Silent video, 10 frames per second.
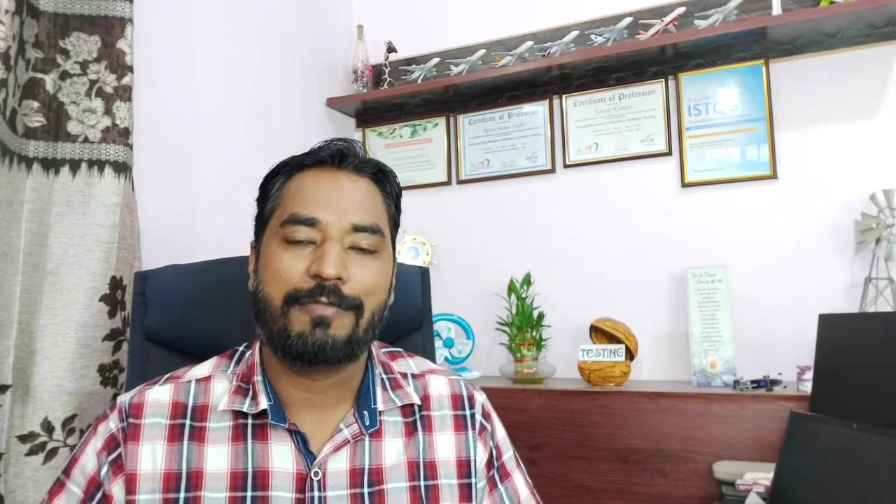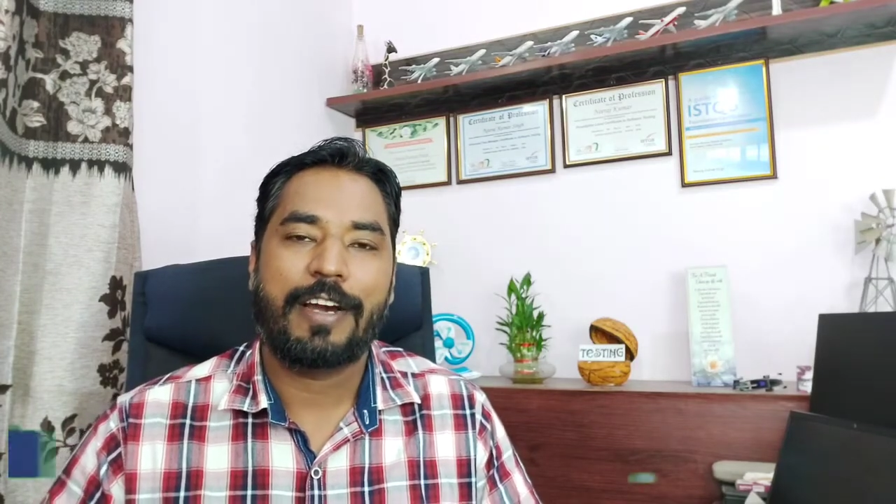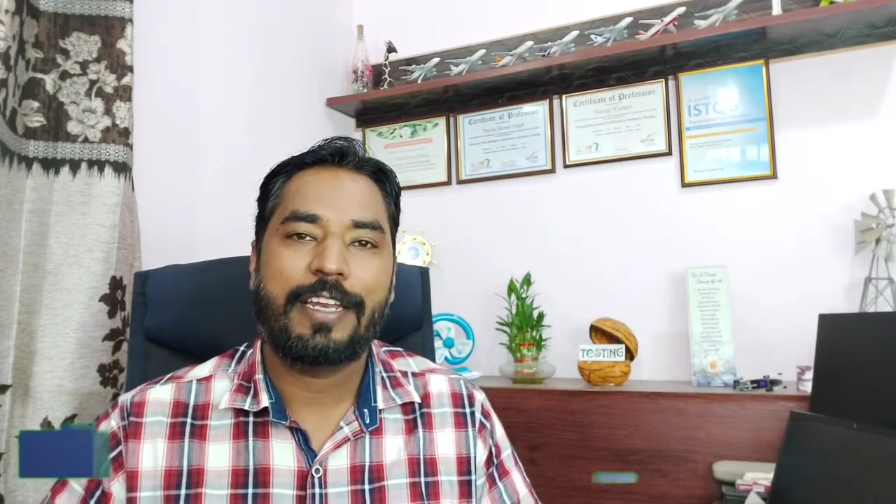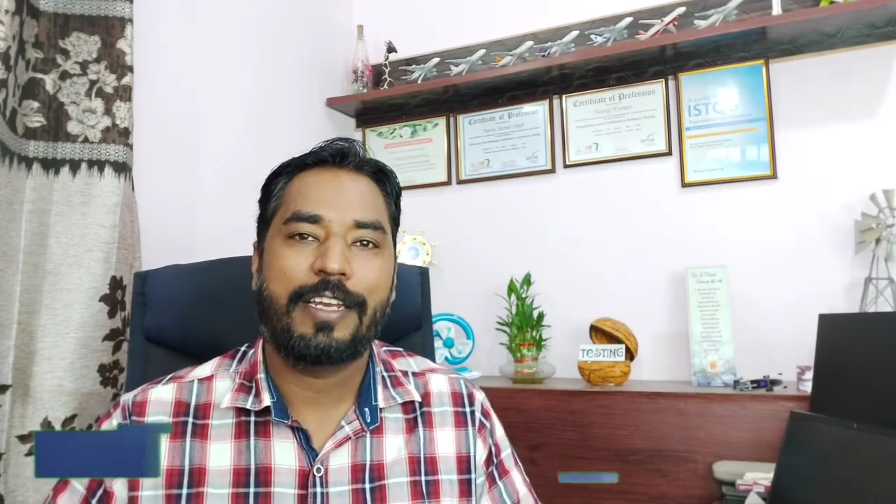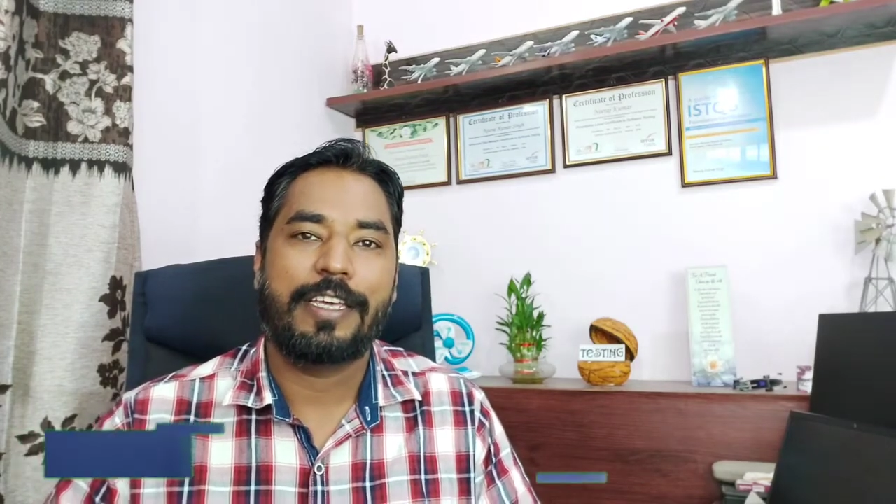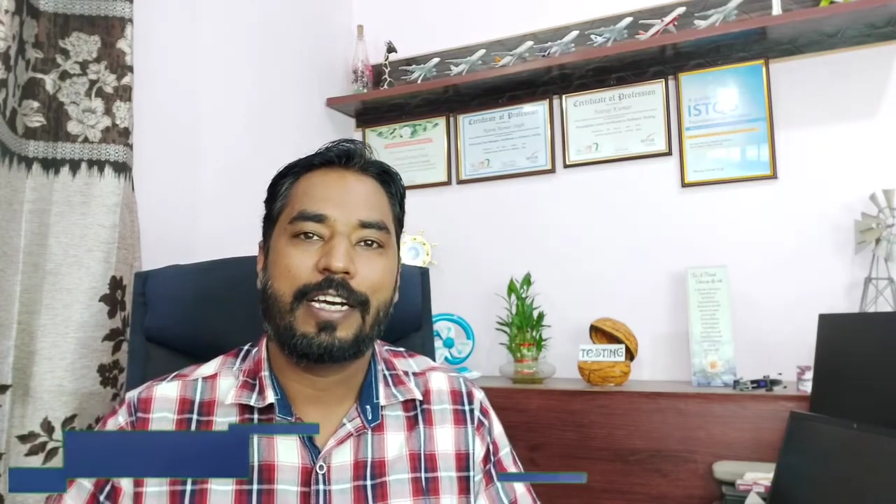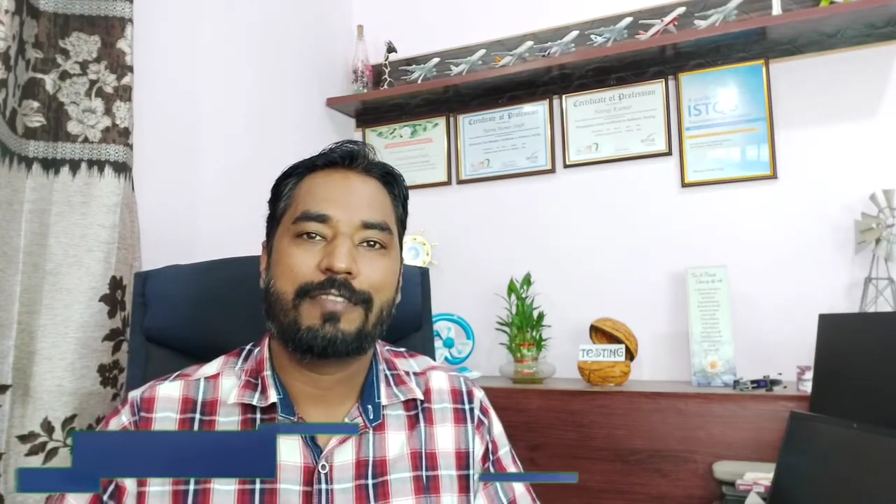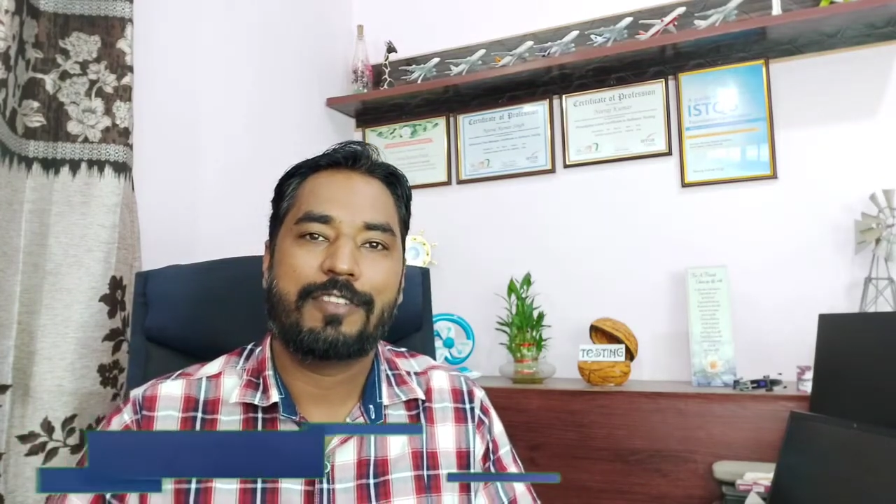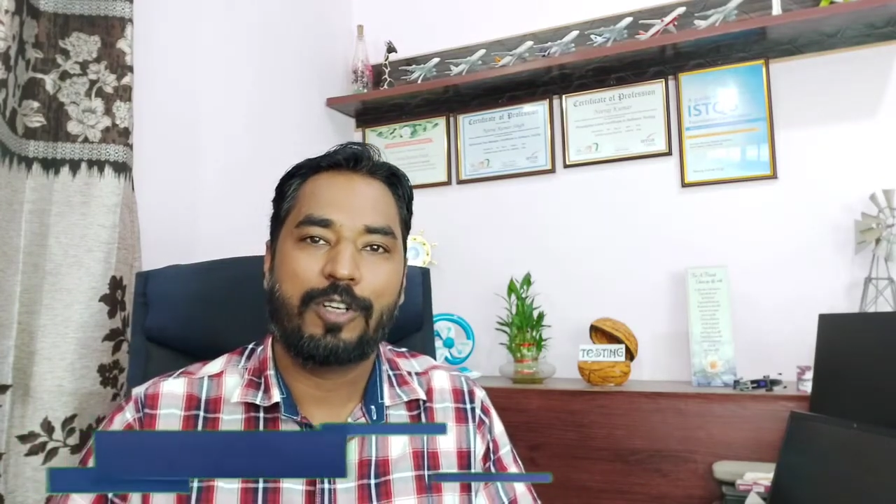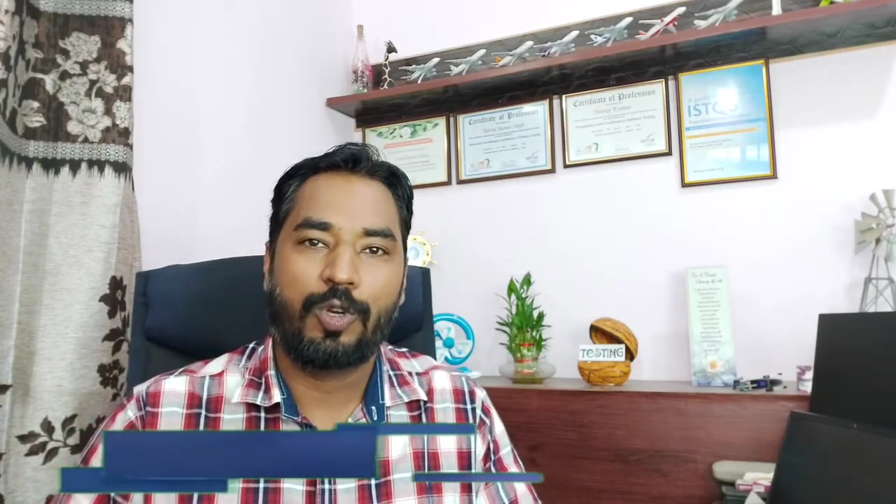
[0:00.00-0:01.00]
Finally,
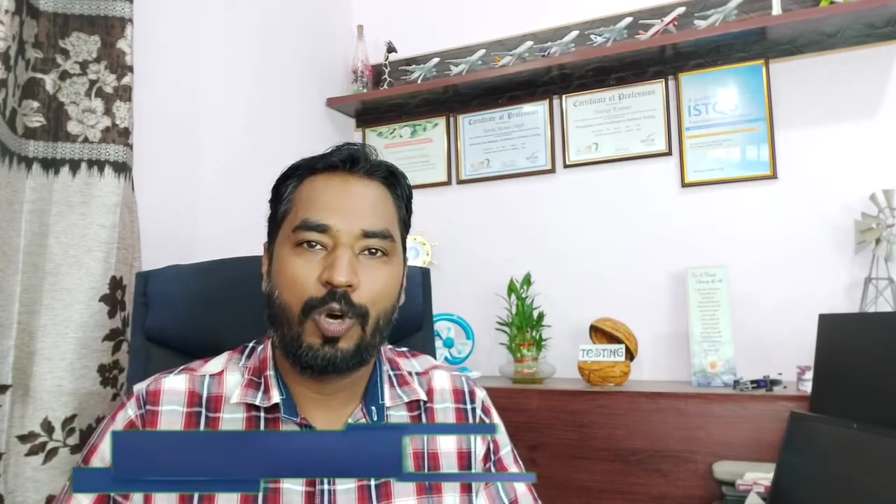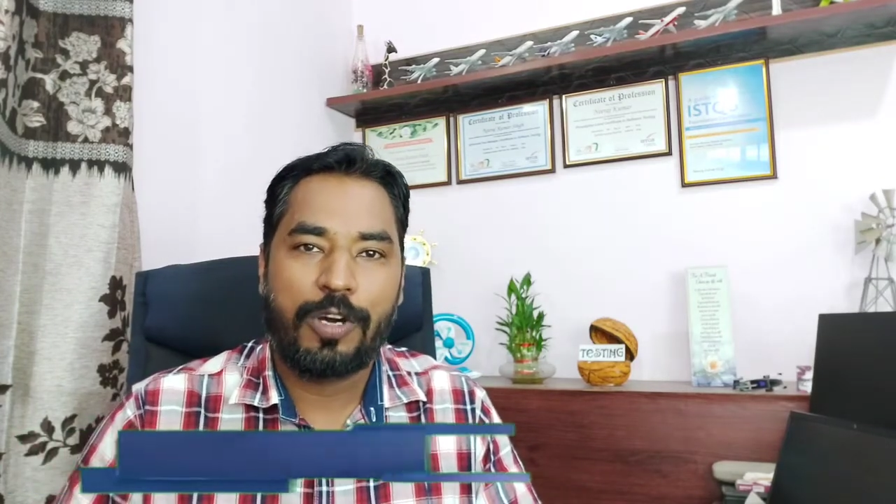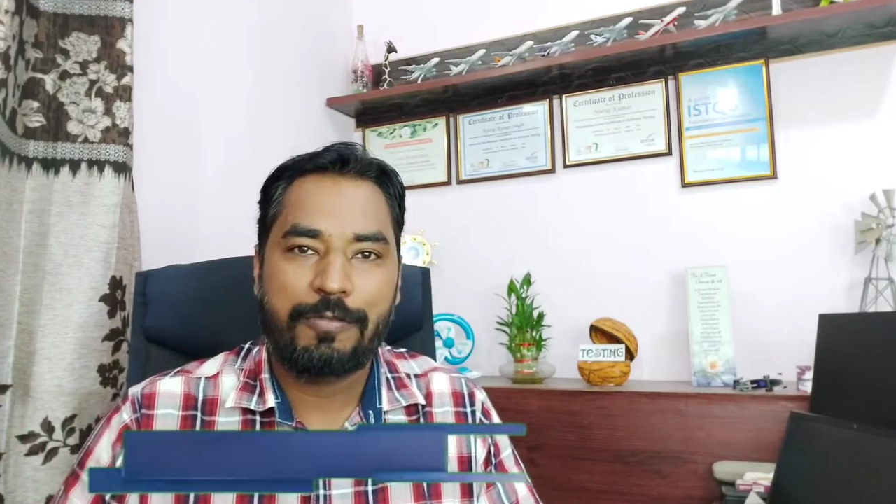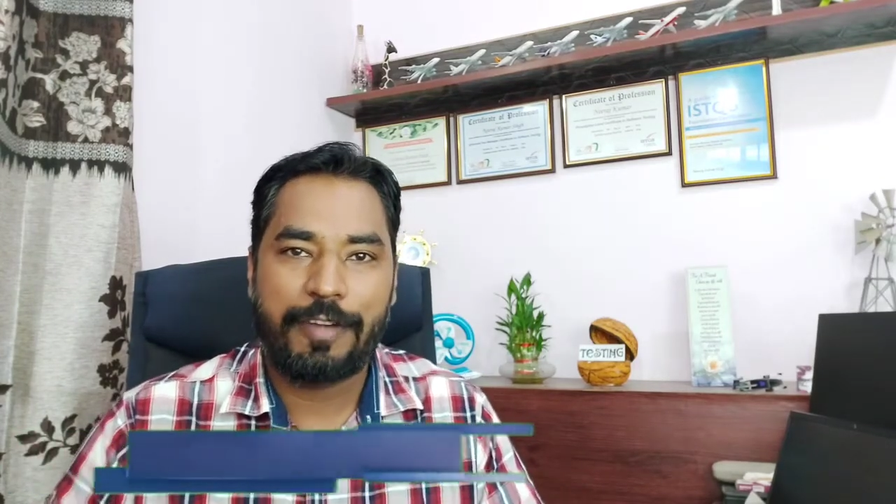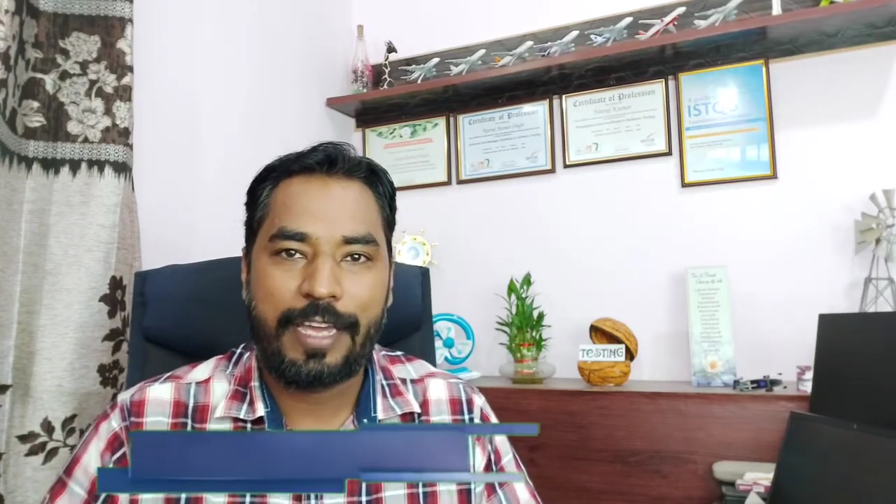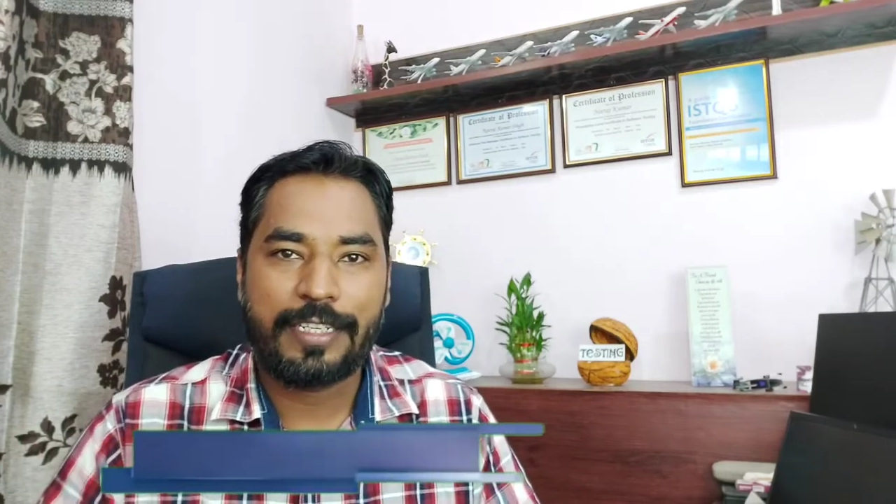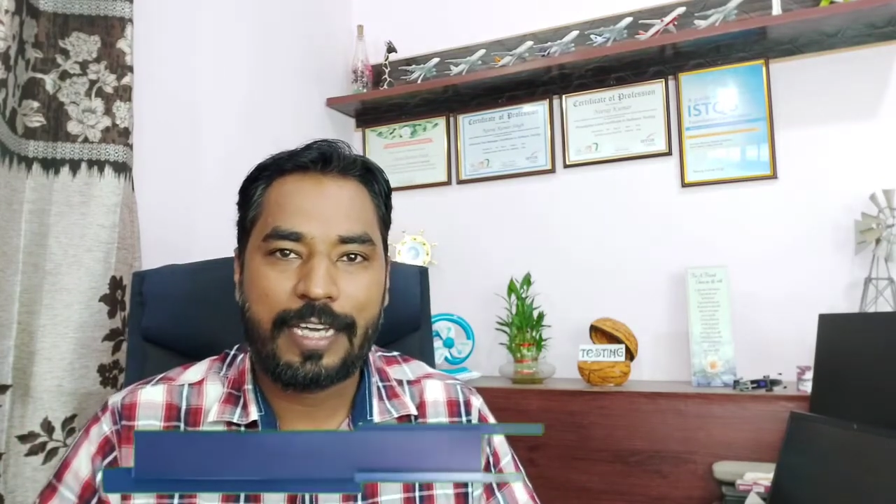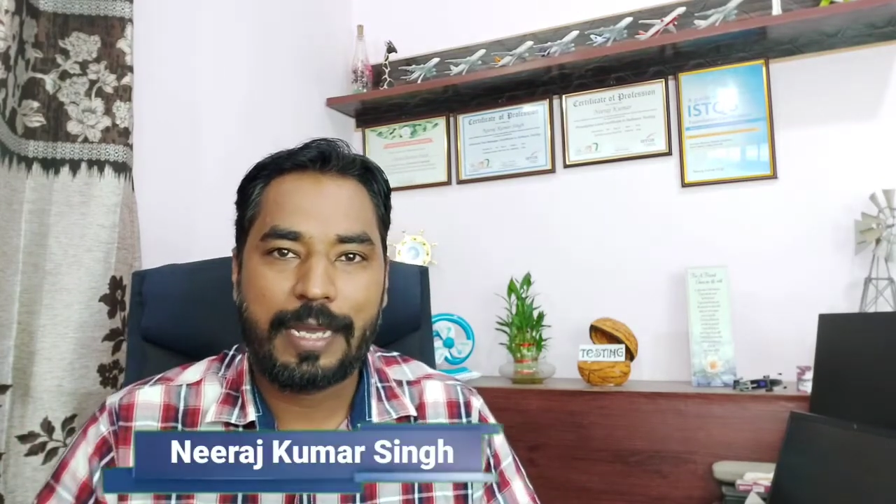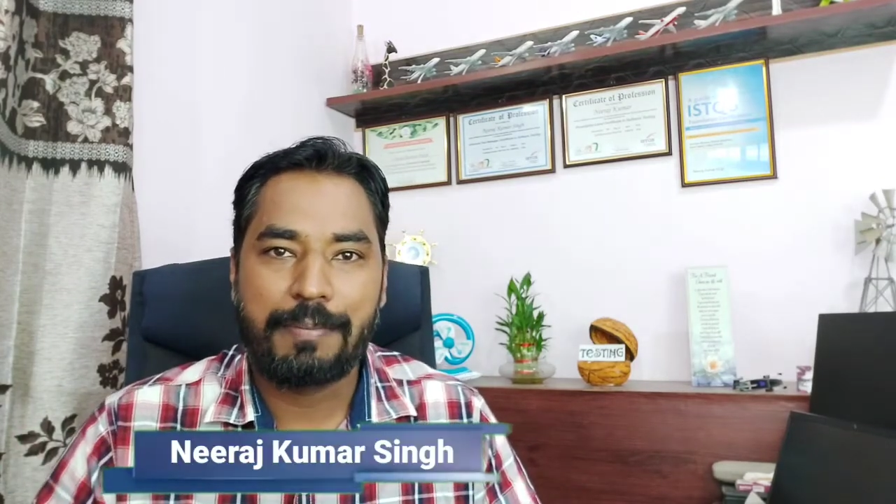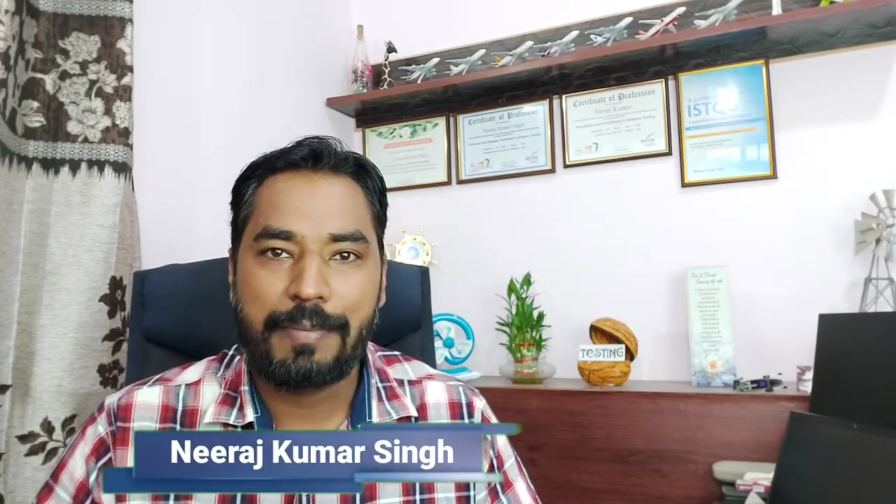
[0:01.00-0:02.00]
after a long wait
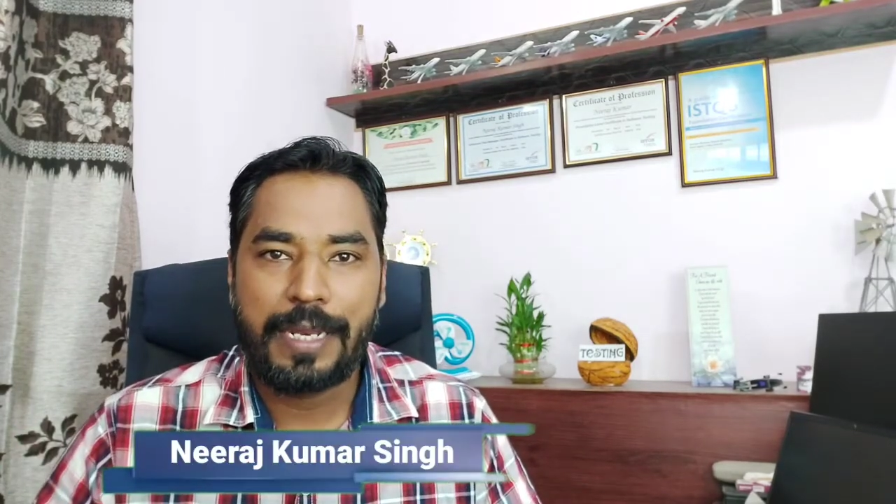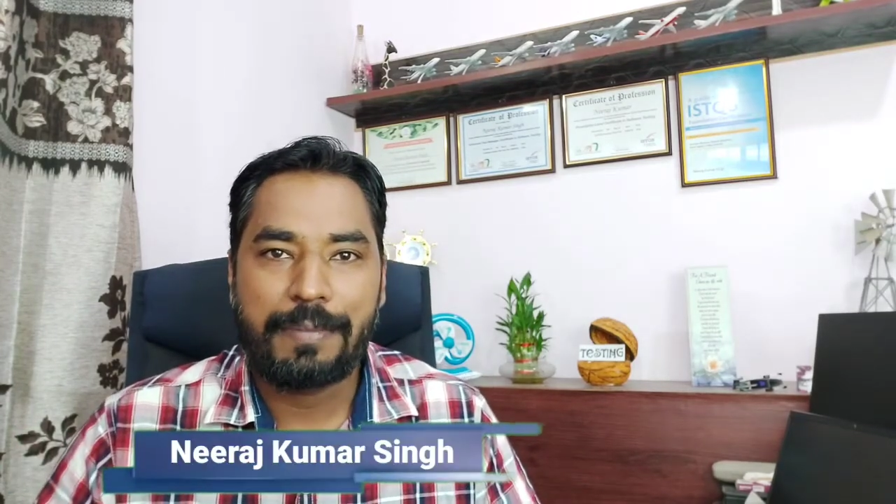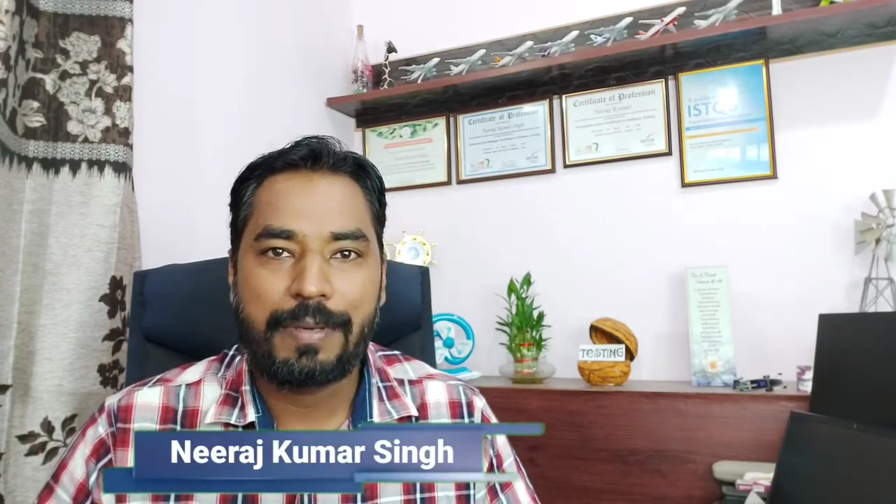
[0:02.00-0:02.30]
and many